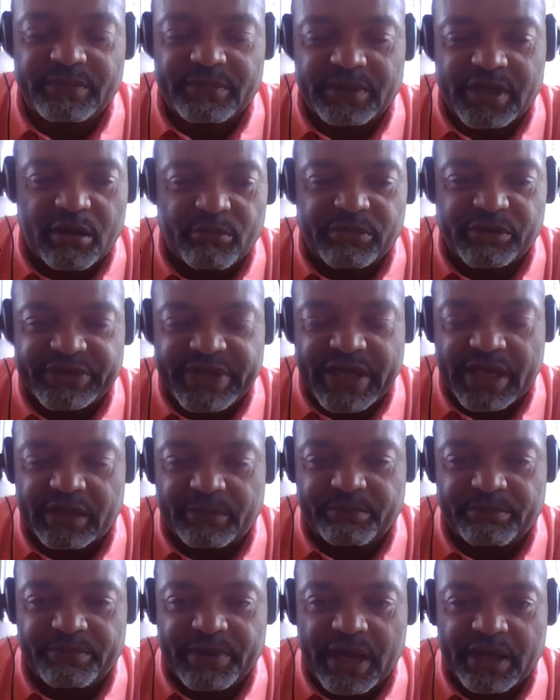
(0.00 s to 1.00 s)
numbers
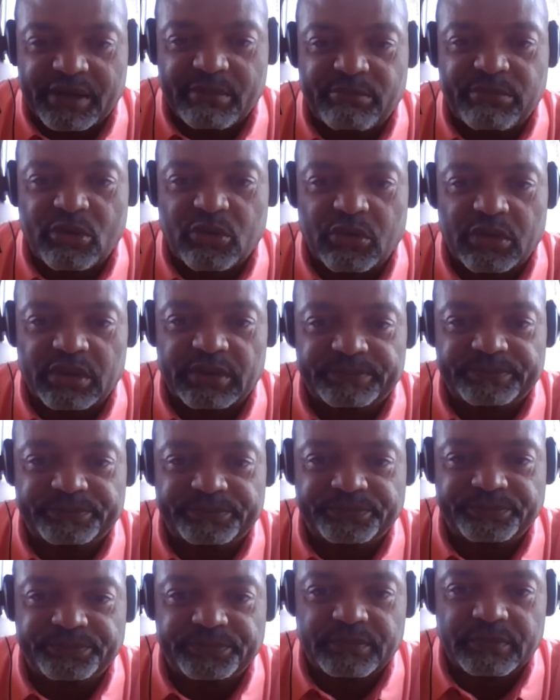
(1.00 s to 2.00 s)
on a on a board,
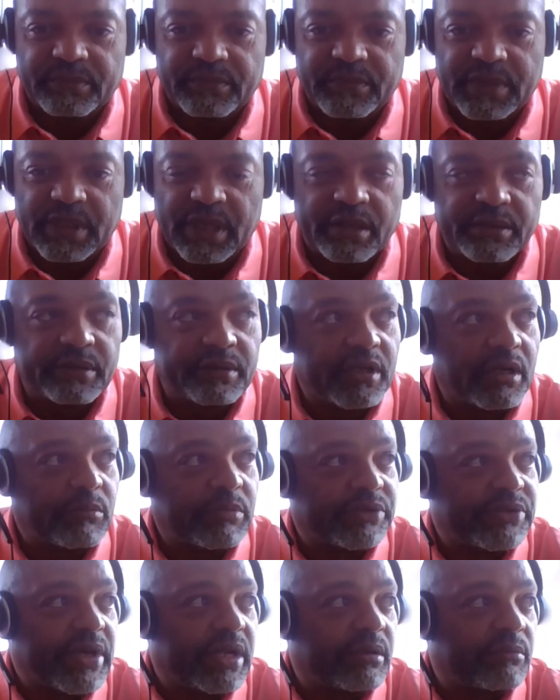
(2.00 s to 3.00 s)
a hundred
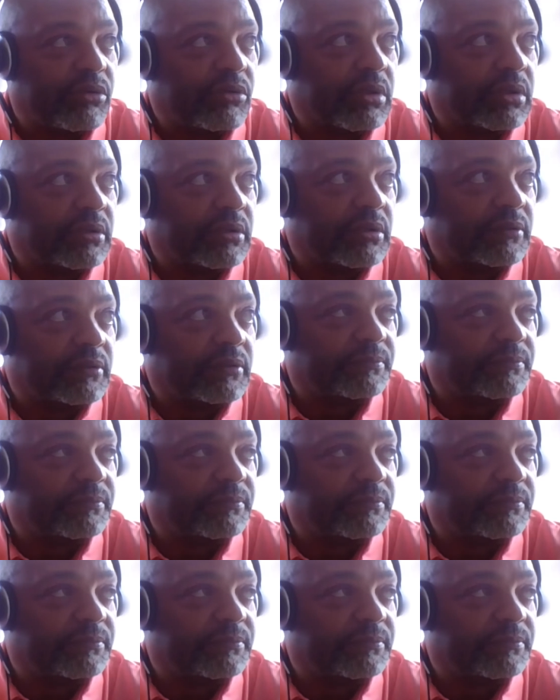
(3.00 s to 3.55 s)
numbers on a board,